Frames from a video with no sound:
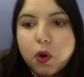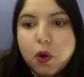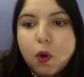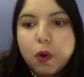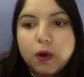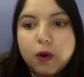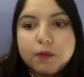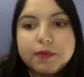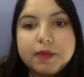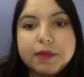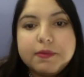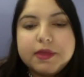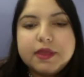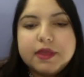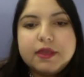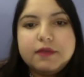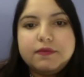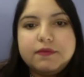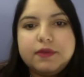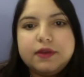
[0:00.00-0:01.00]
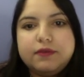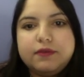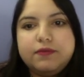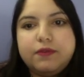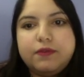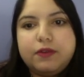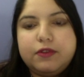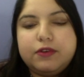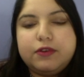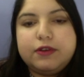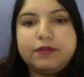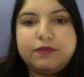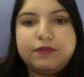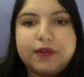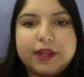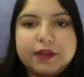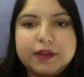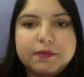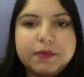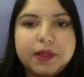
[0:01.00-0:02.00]
or maybe even further
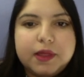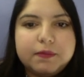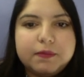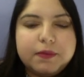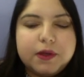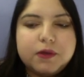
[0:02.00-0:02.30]
define your blog